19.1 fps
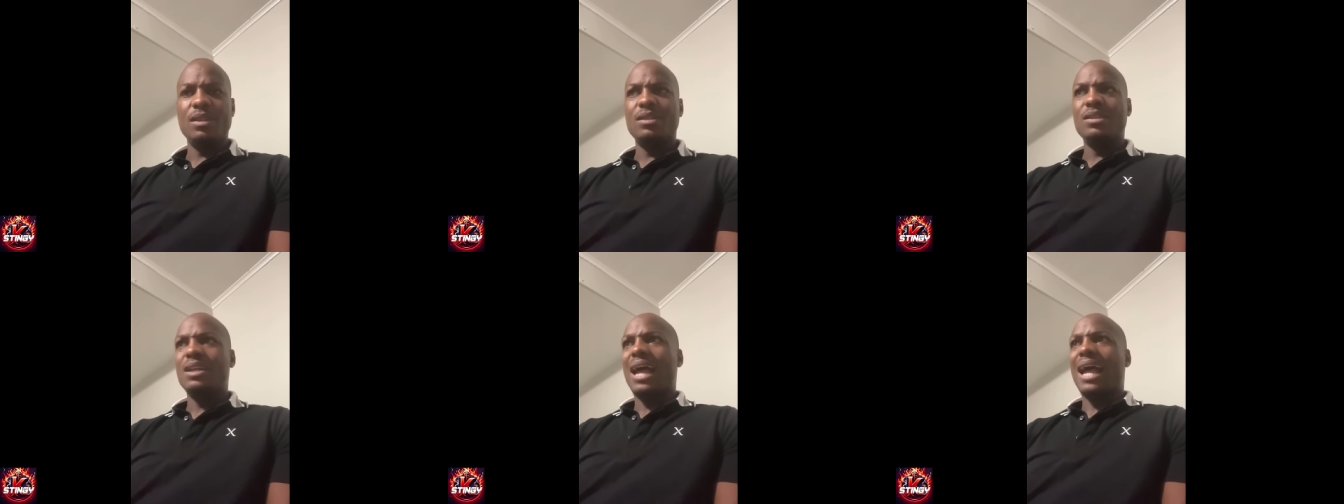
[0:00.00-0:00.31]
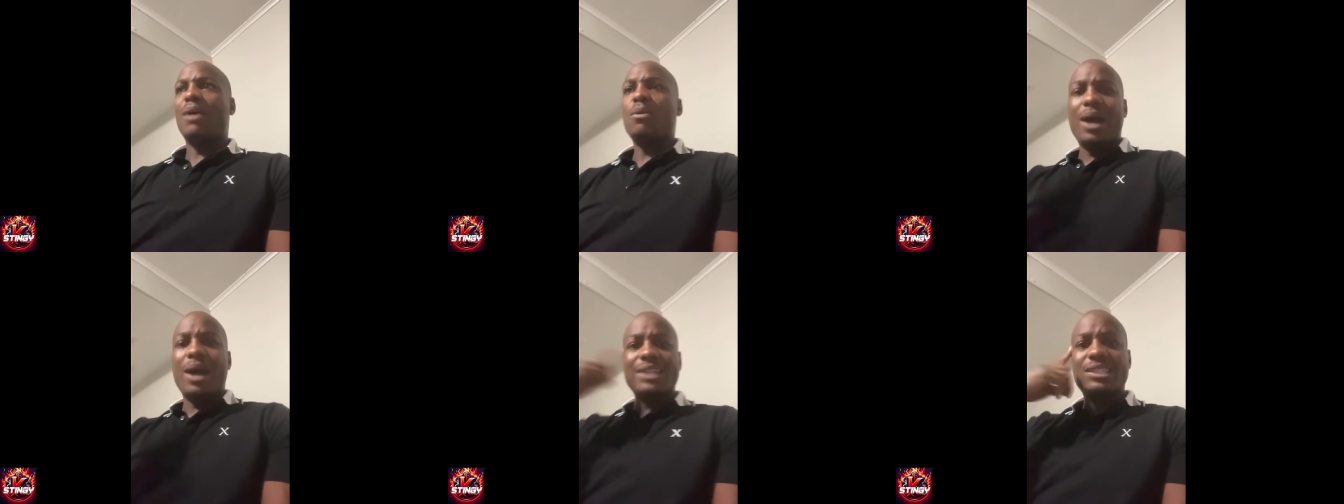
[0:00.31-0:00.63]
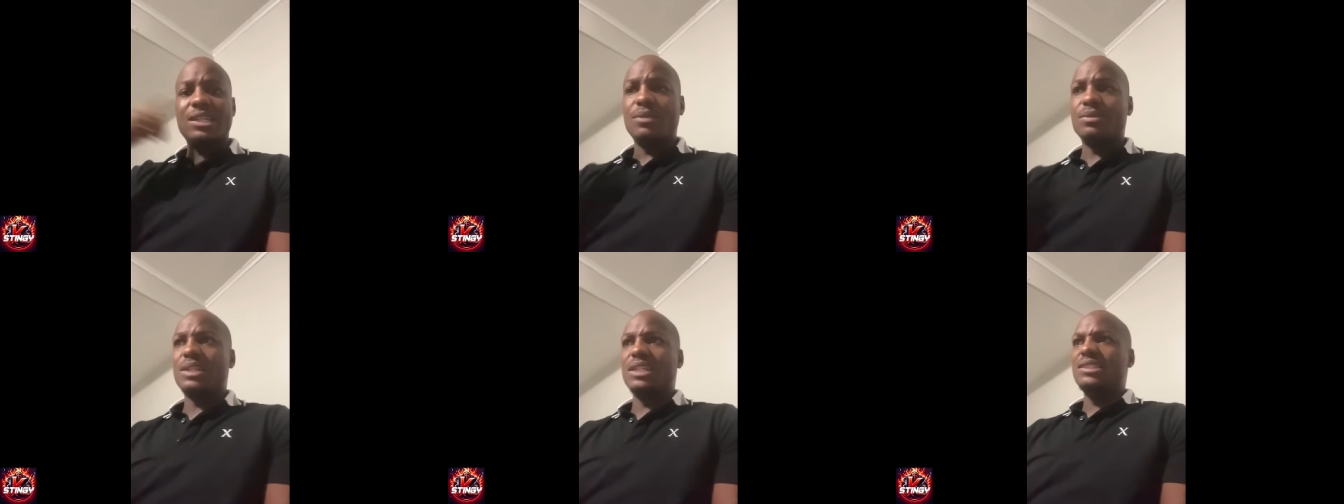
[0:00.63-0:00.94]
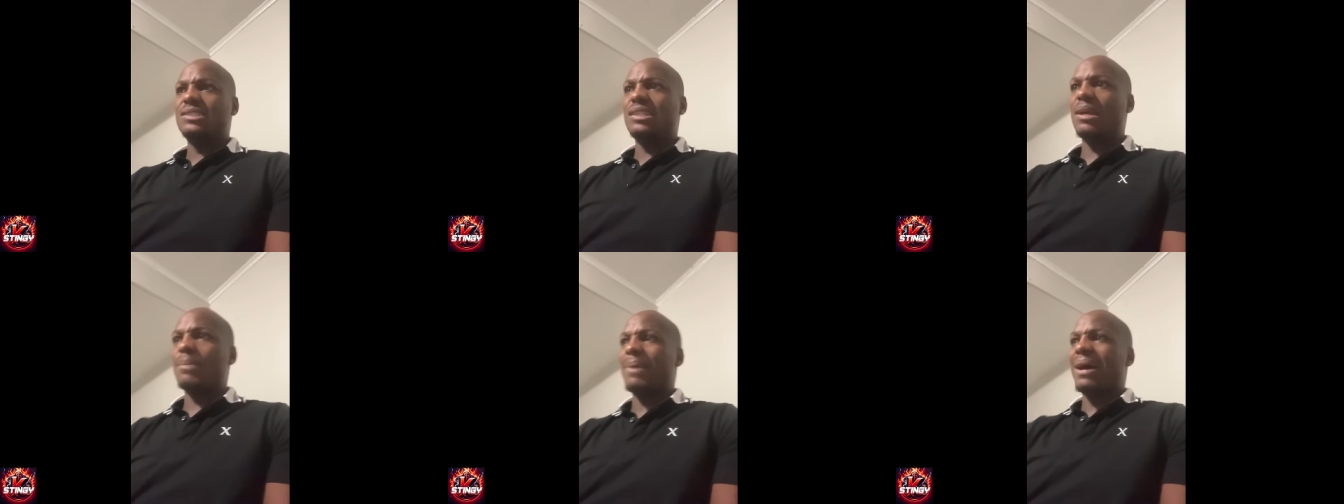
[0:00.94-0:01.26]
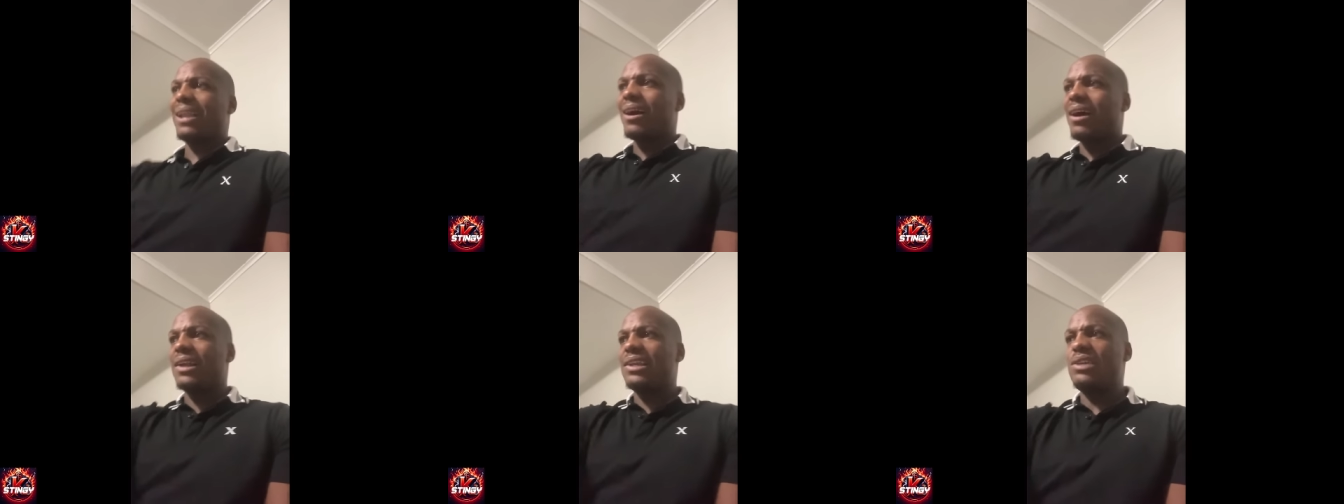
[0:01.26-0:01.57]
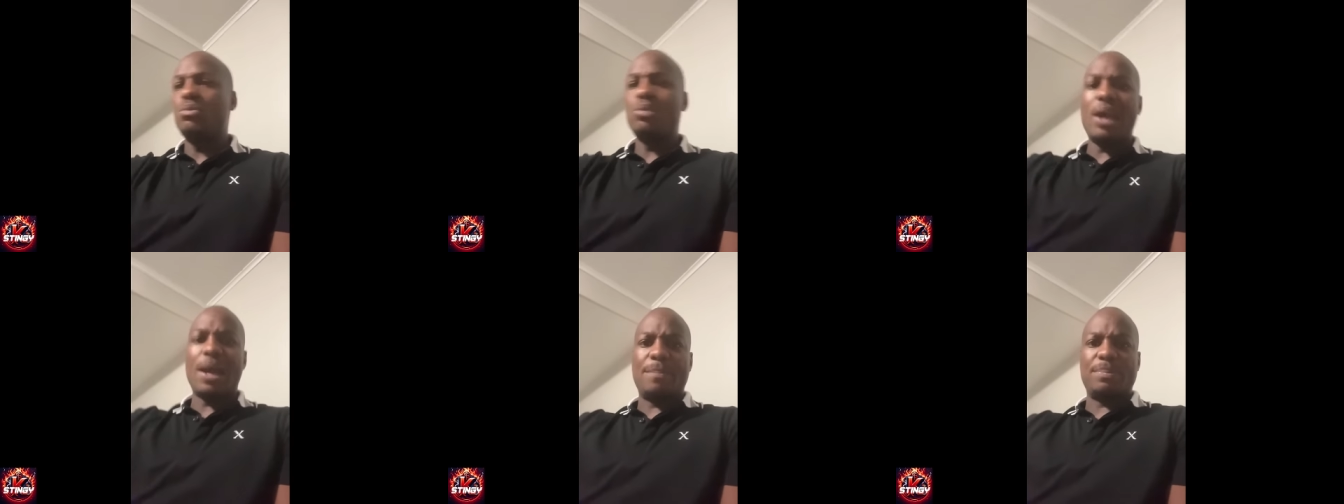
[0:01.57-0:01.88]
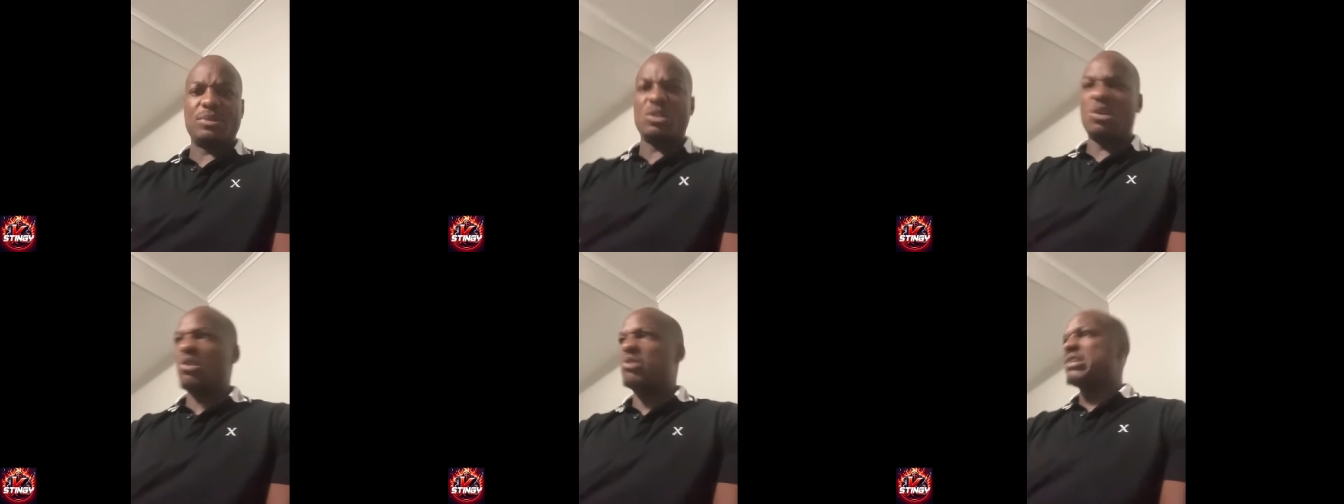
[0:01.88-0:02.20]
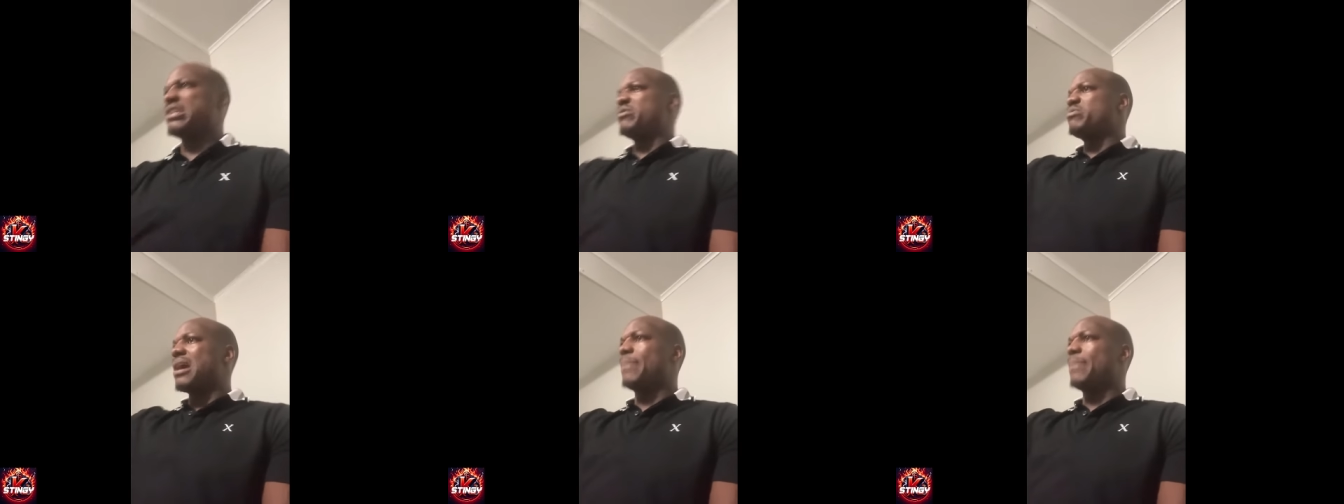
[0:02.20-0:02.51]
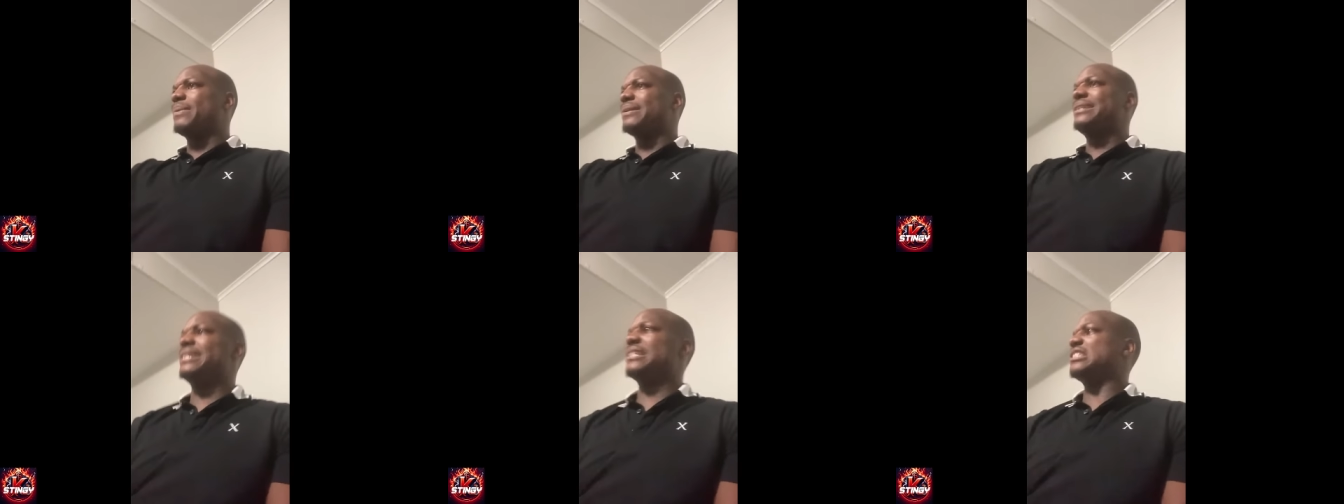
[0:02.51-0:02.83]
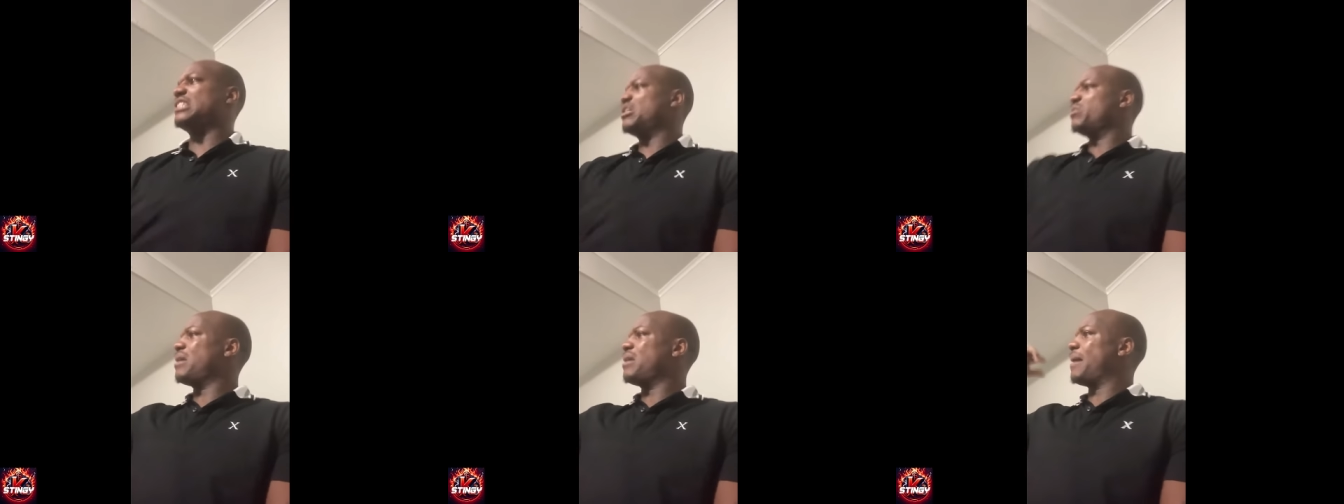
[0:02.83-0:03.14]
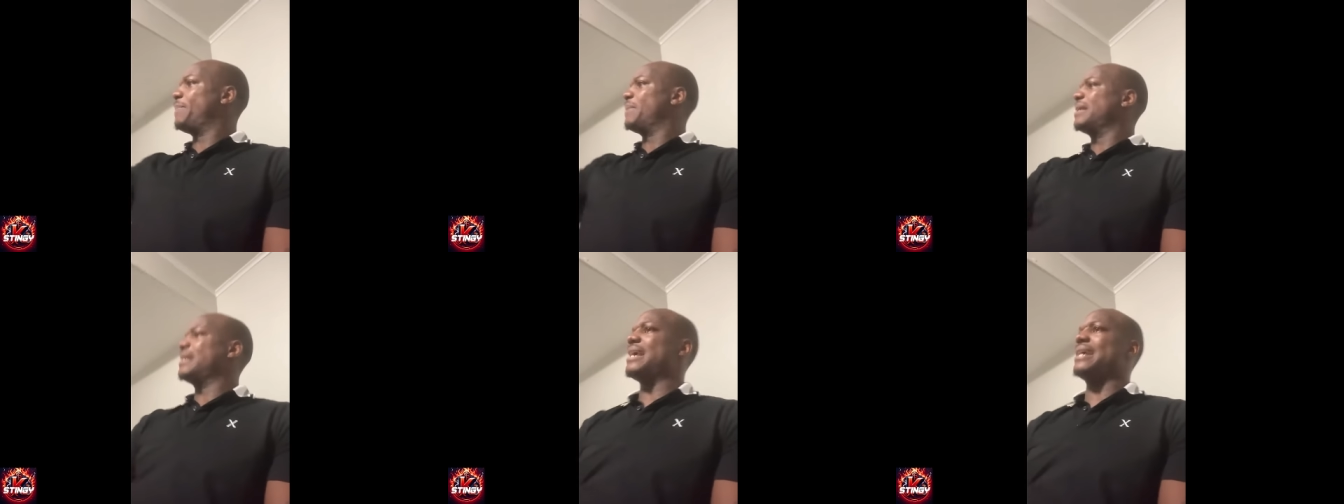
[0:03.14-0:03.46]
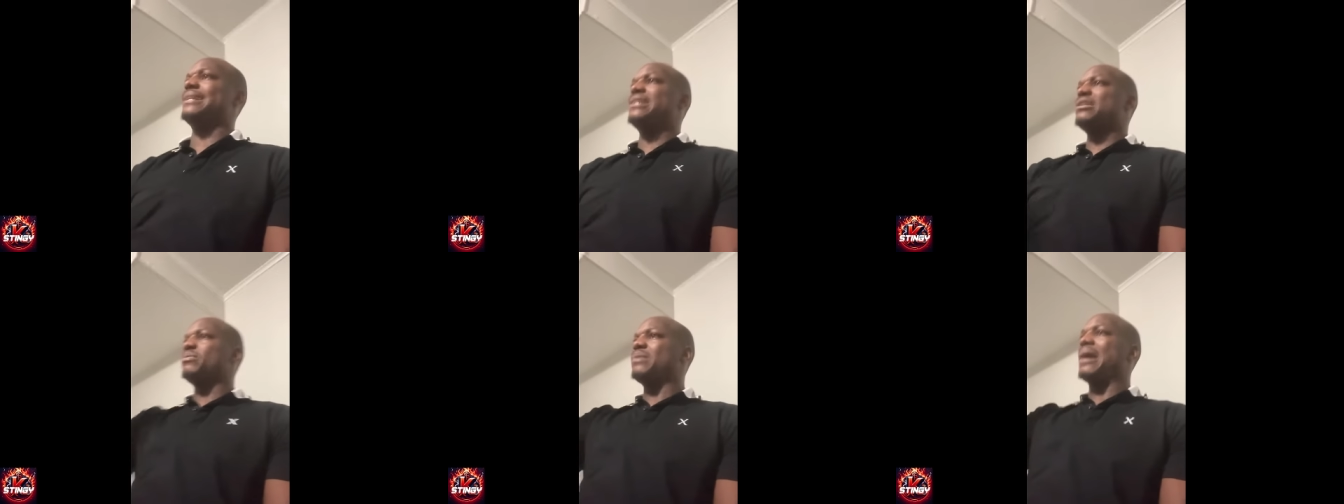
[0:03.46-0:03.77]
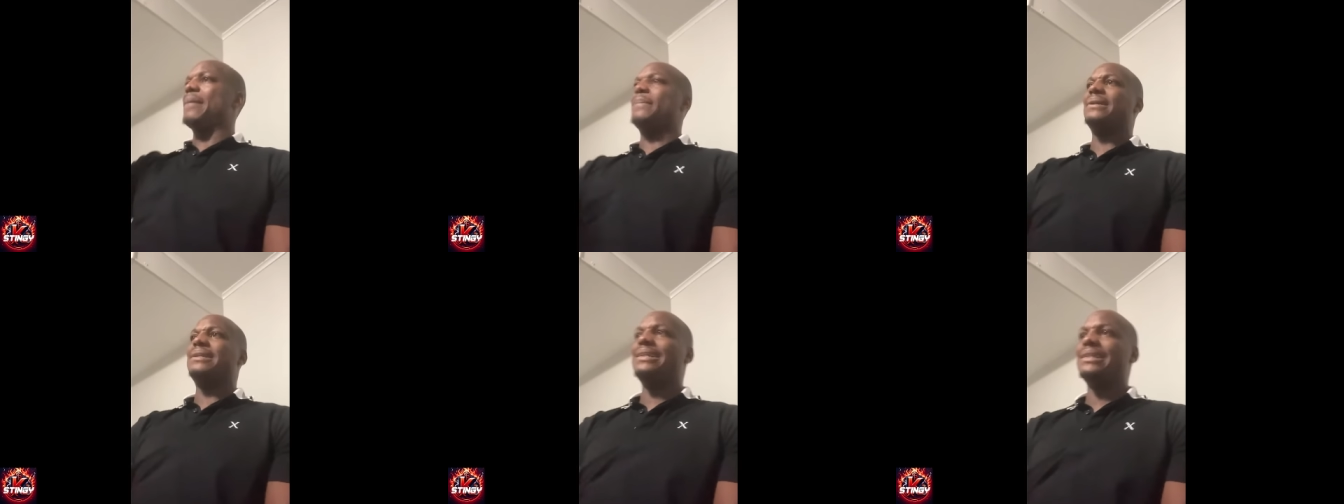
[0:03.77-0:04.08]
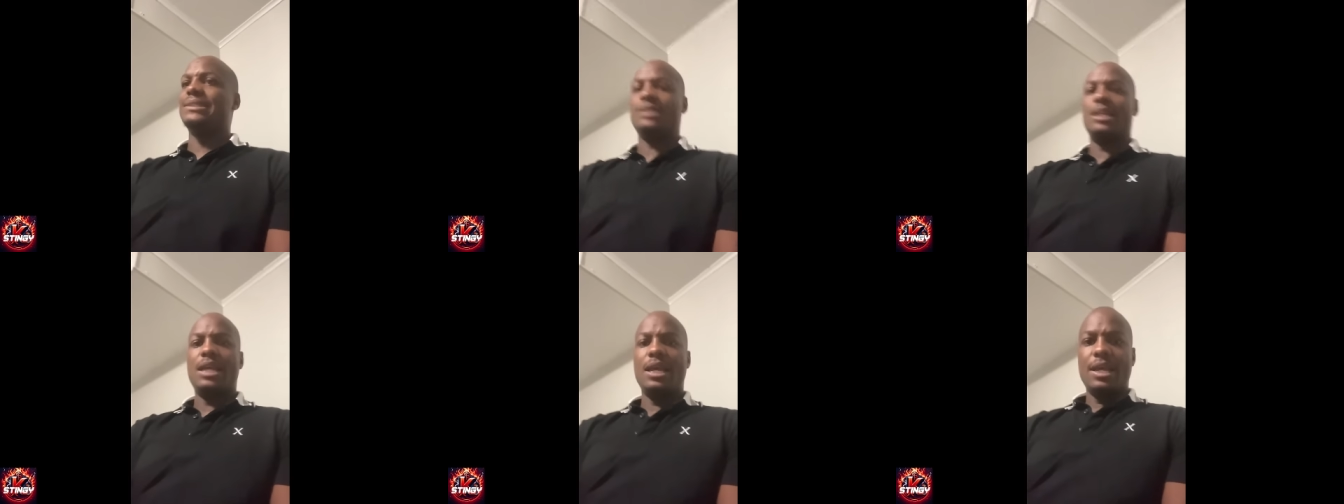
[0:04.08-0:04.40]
I watch everything you say about all these rappers. Oh, these rapper this, these rapper that, these rapper this.